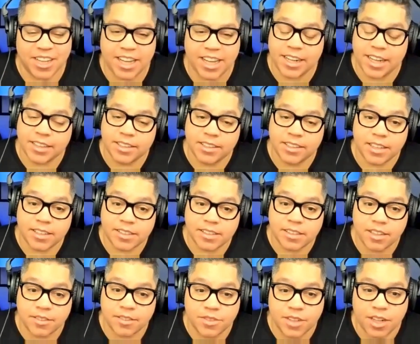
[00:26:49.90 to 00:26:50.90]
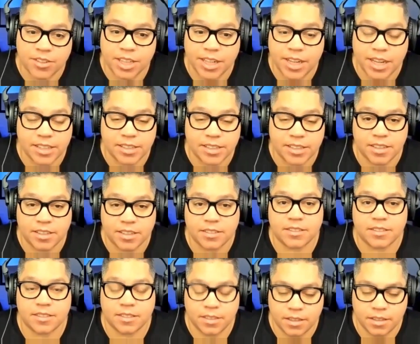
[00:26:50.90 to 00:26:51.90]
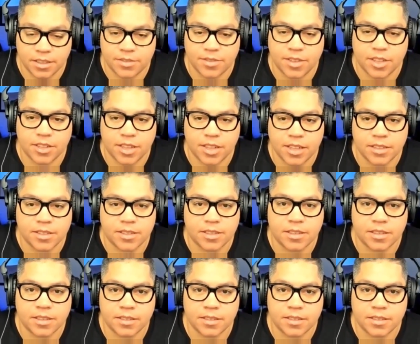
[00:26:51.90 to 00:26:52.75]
It does look very nice. It's very nice.